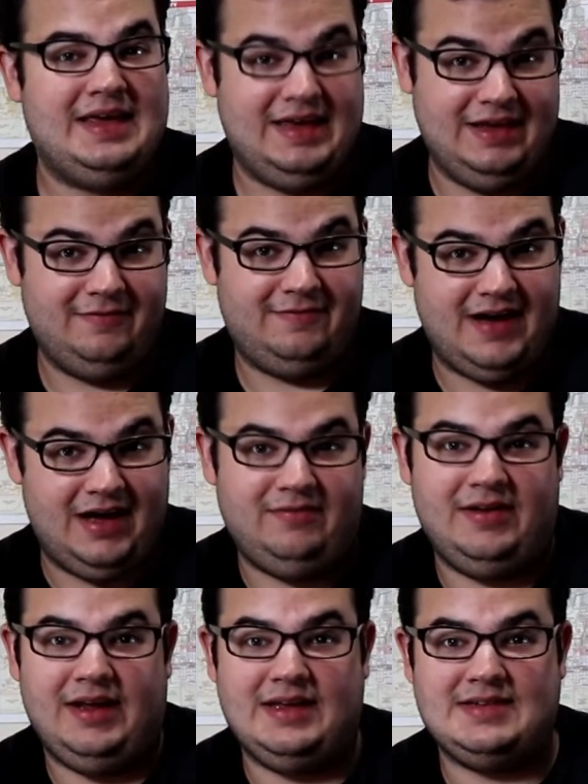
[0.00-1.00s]
in 5
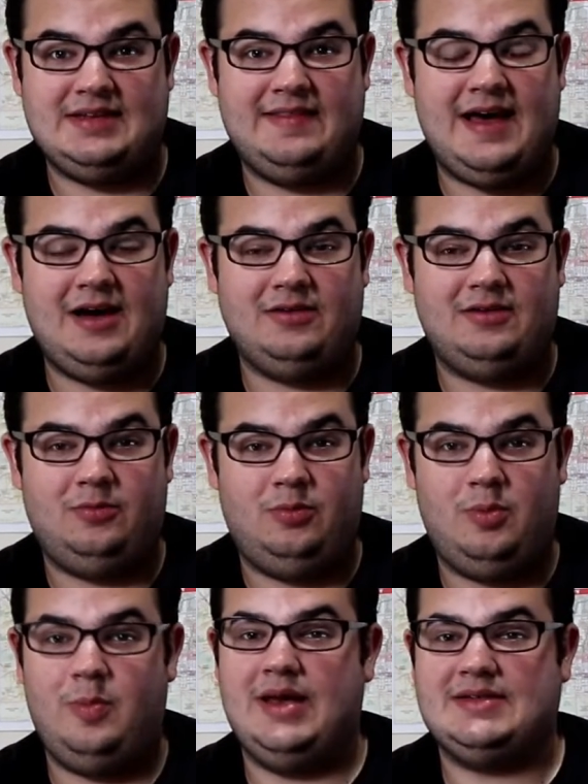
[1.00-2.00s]
days, and that
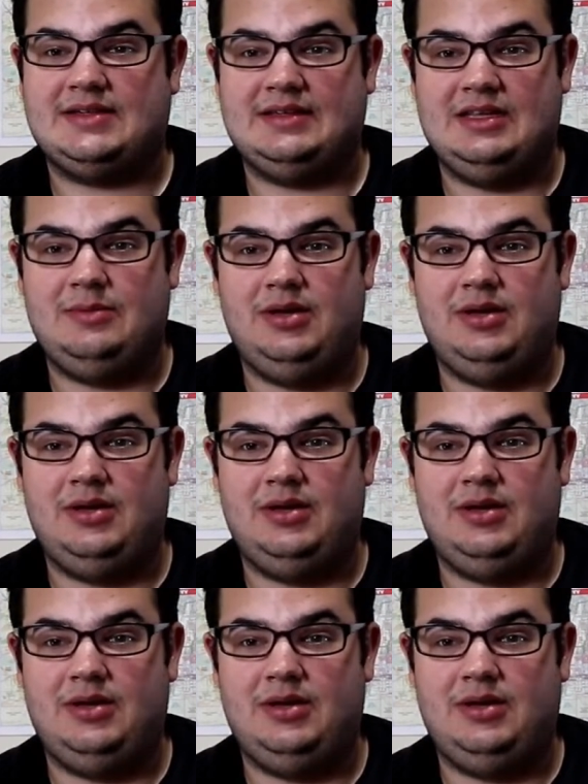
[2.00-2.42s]
basically